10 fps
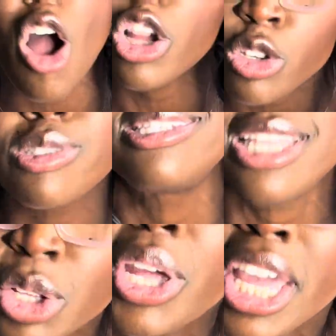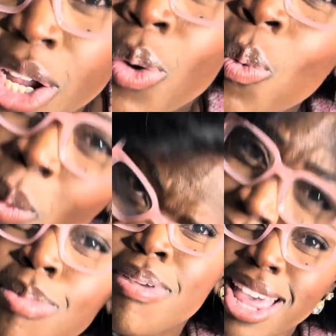Are you still here
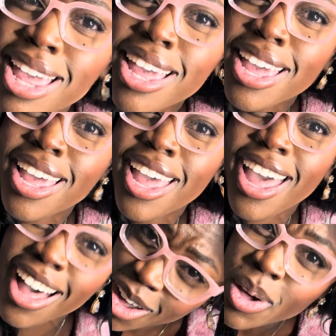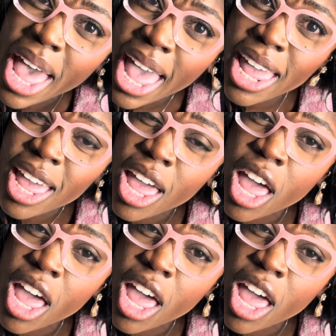with me? Okay?